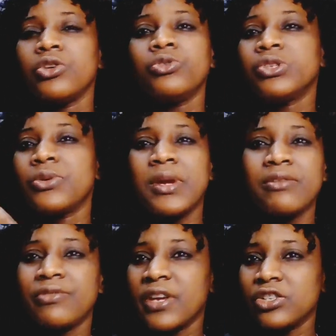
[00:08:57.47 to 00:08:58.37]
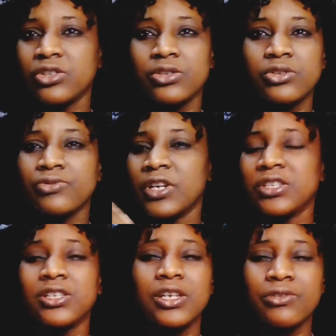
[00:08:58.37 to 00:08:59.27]
uterine infections,
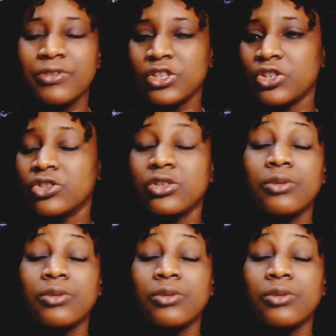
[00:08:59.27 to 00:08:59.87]
vaginal infections.